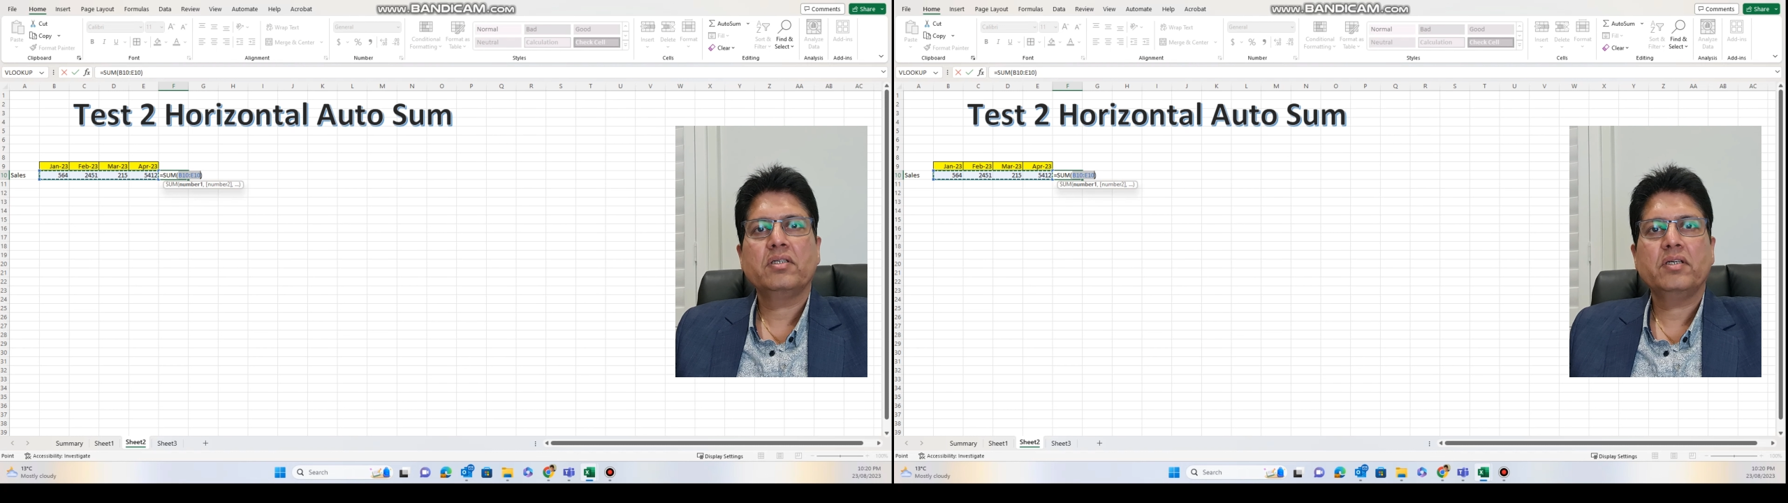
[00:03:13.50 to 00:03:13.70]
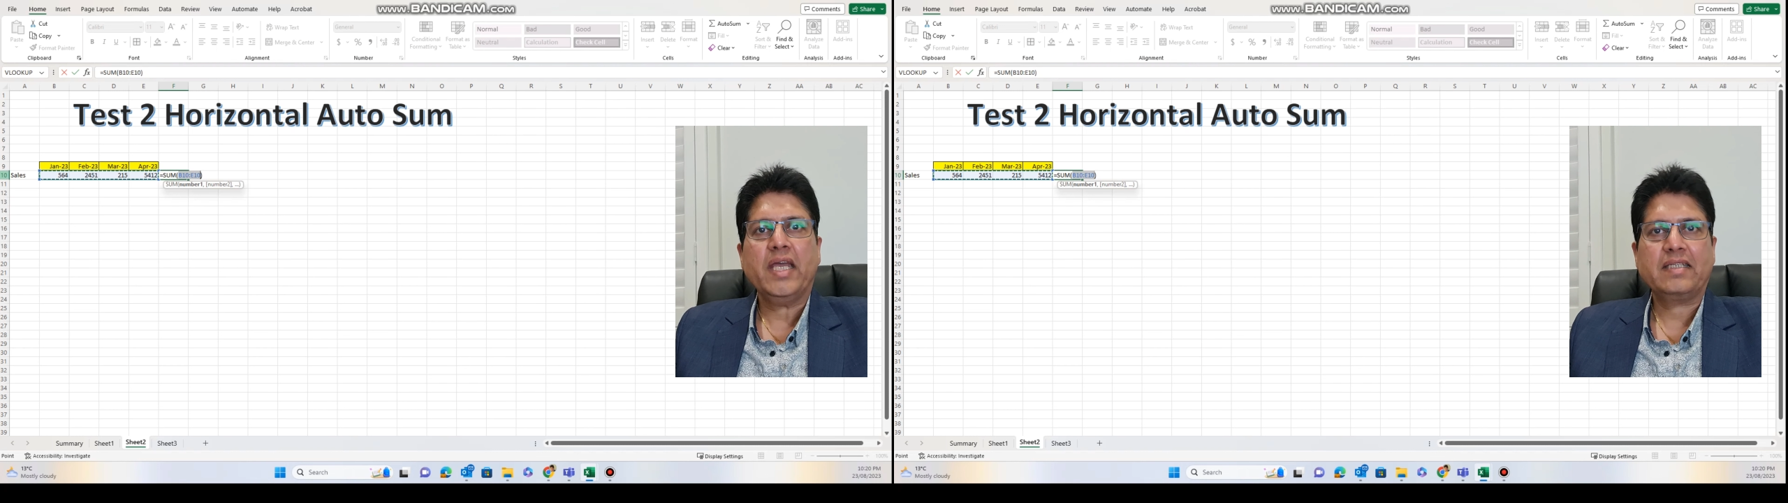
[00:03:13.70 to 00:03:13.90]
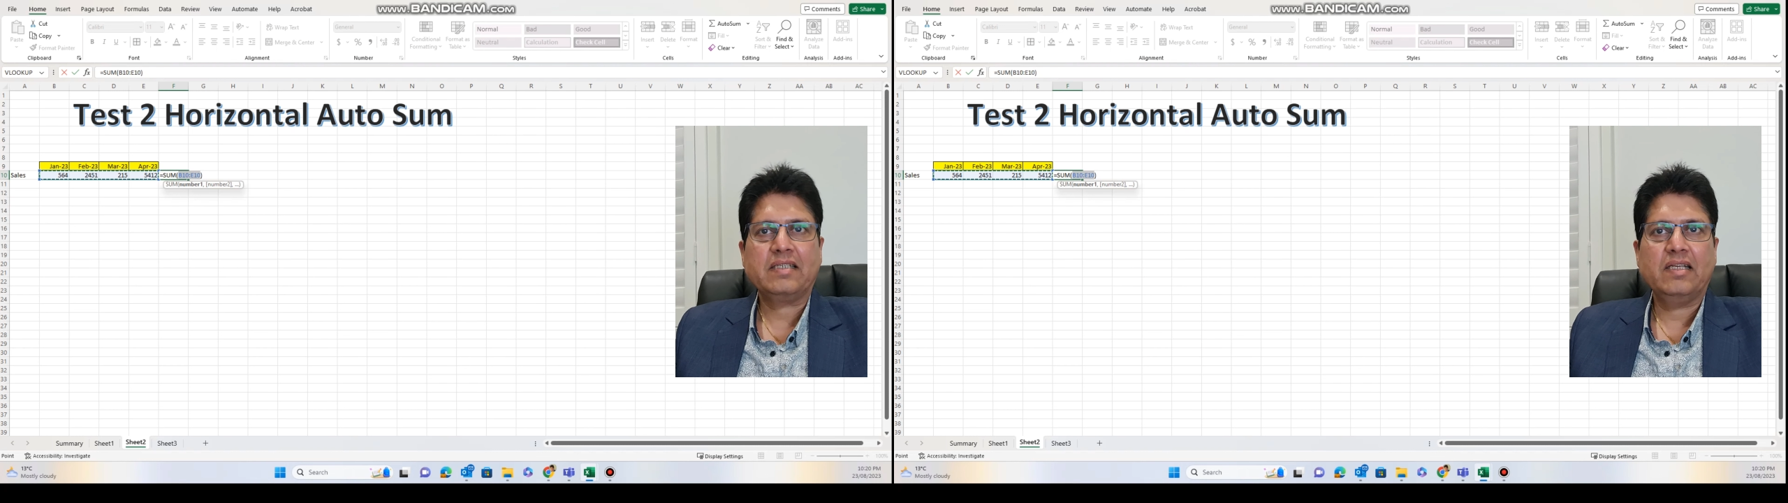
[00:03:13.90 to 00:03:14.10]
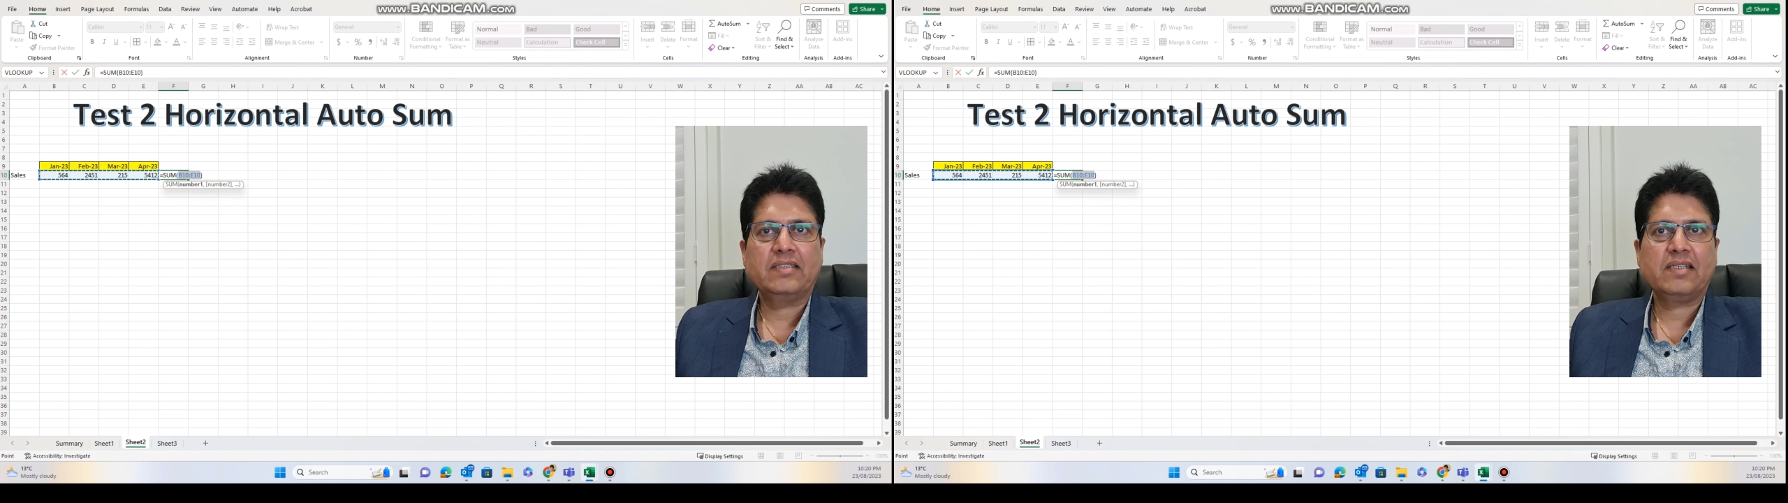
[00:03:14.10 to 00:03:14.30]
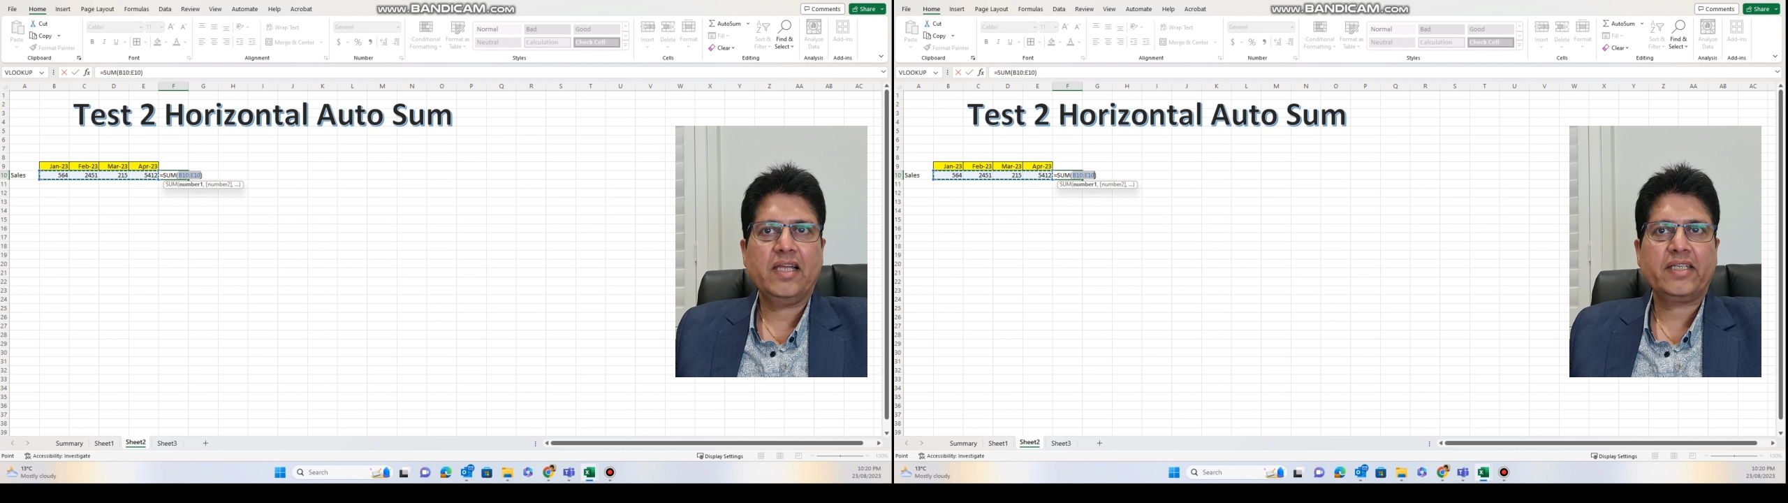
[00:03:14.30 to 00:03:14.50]
Excel
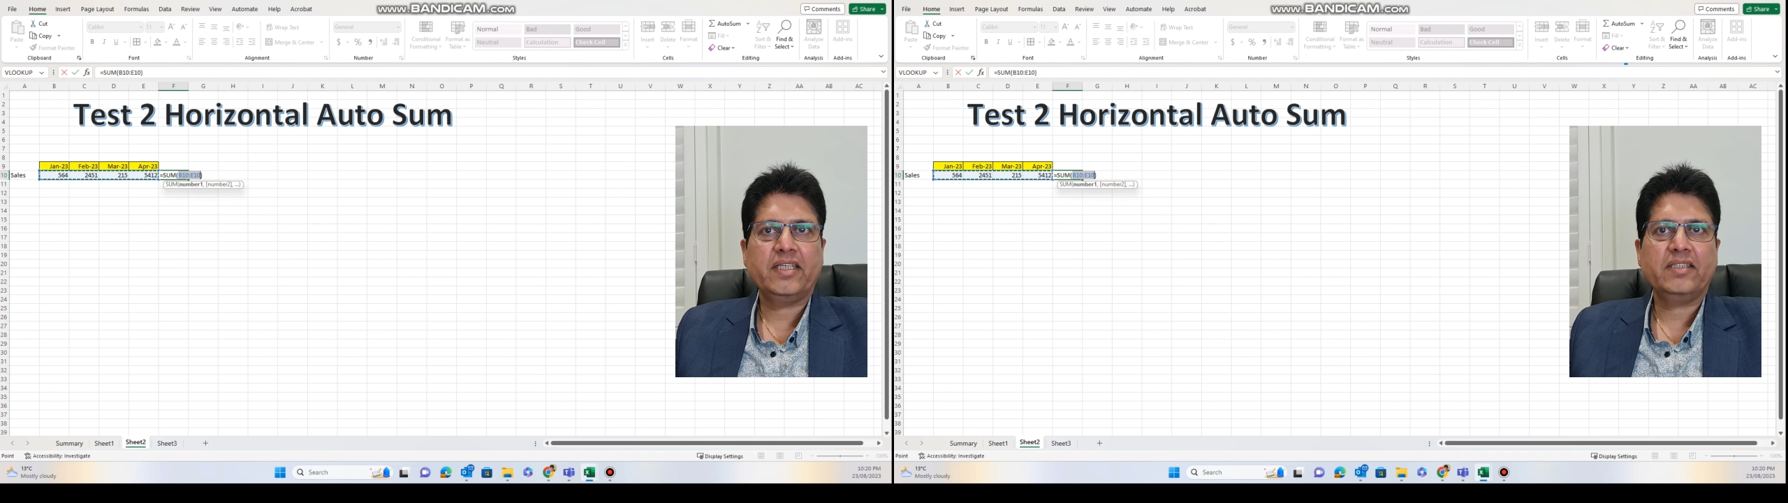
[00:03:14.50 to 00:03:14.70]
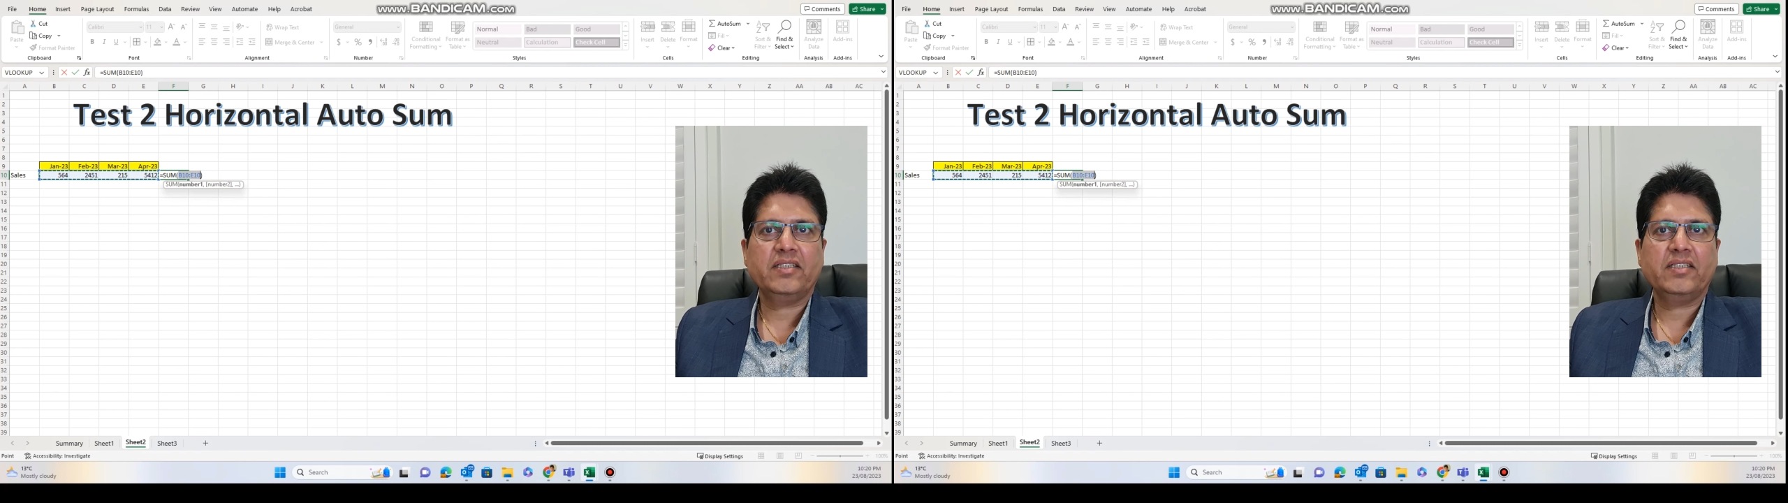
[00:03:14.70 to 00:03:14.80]
is selecting the